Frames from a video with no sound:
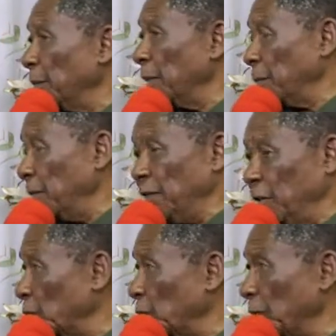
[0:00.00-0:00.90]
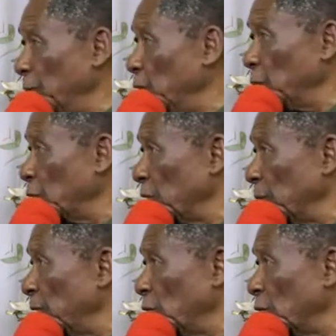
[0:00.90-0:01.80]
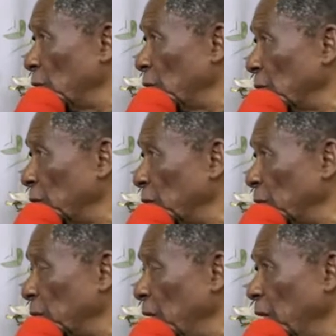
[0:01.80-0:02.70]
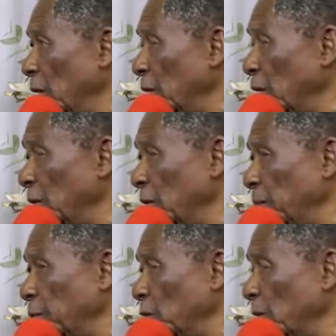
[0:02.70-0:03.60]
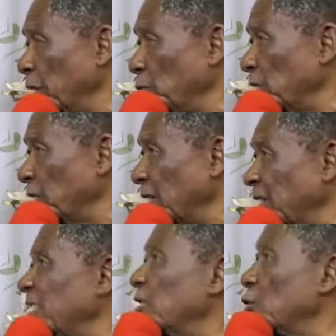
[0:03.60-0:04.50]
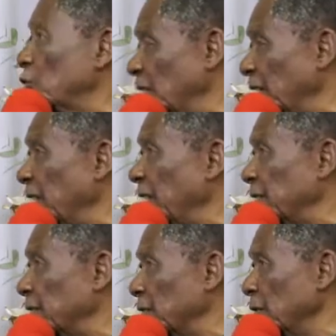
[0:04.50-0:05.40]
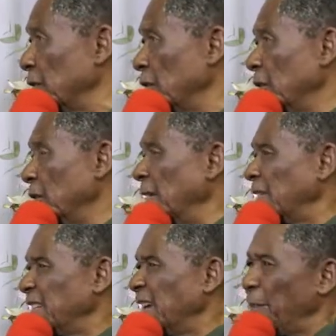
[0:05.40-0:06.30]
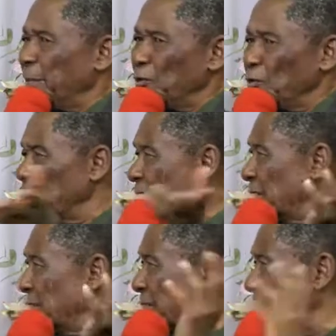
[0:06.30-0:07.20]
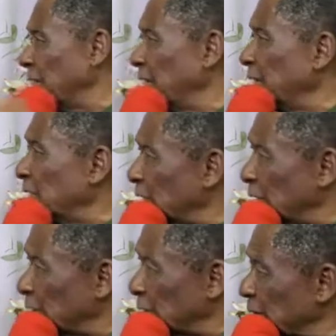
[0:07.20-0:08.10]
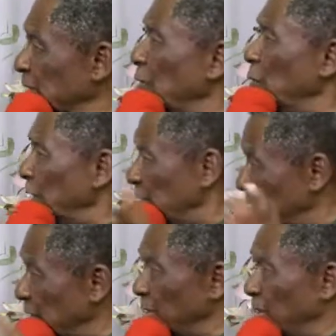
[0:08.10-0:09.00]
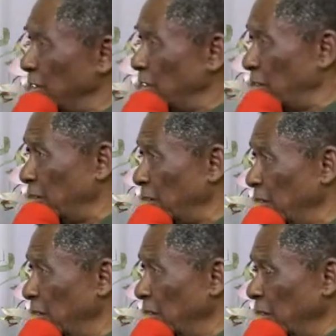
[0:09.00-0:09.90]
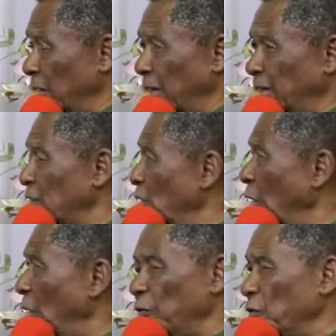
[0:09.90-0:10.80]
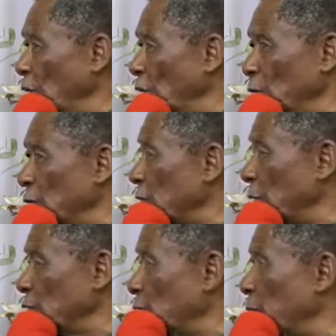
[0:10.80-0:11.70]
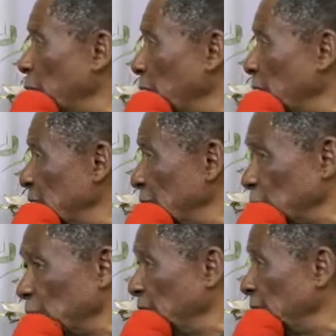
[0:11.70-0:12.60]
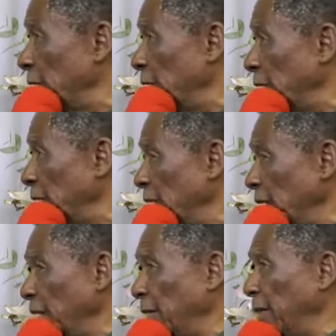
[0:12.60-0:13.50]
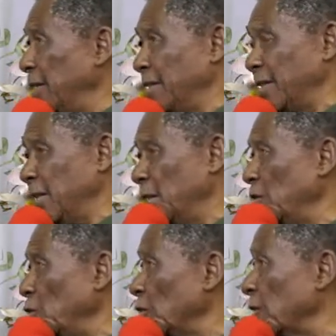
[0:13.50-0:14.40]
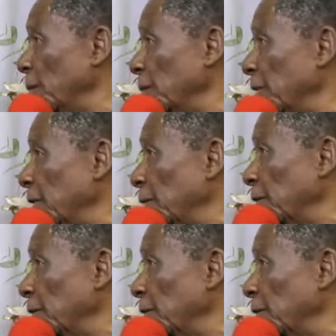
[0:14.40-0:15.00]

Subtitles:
now. We need a program, new program at all. A program that we shall institutionalize. Let's tap into the skills that are in the church, the education that is in the church. It's of no use for us to be professionals during the week and then sink into something